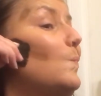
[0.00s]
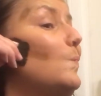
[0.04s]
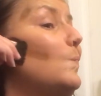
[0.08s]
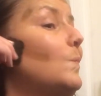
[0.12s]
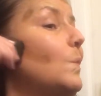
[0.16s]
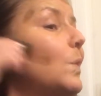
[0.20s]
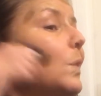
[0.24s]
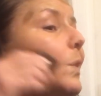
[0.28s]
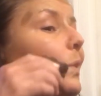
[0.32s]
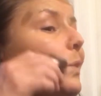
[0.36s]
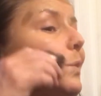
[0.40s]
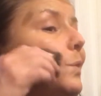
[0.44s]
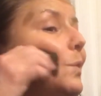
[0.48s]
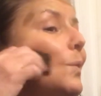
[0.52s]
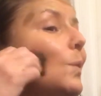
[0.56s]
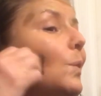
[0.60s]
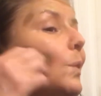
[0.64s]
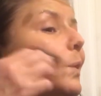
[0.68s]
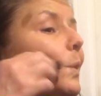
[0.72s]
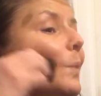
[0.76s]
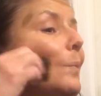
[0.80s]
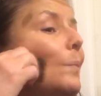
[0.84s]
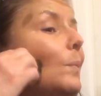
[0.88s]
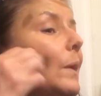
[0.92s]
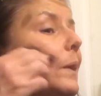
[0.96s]
contour a
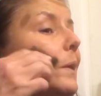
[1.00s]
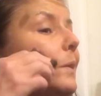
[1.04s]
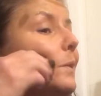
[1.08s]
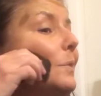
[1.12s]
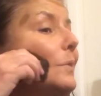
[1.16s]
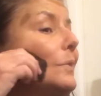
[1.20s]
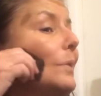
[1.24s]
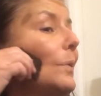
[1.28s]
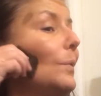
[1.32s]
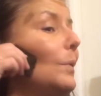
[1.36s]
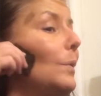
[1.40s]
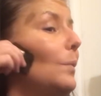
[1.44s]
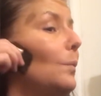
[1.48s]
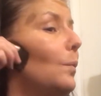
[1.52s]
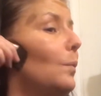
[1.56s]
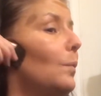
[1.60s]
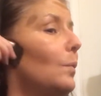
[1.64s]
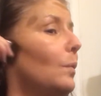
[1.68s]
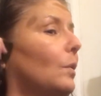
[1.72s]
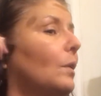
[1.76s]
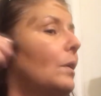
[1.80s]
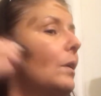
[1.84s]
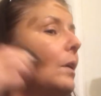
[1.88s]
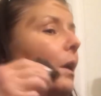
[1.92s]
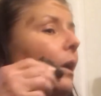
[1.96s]
little bit so it won't
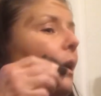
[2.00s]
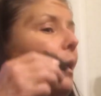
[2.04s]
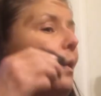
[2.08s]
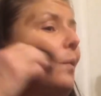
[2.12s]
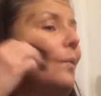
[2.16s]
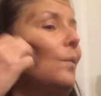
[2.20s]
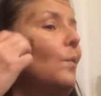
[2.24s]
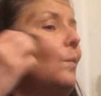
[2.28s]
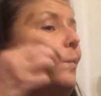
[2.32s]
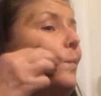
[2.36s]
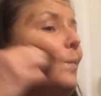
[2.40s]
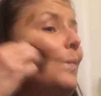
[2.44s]
look all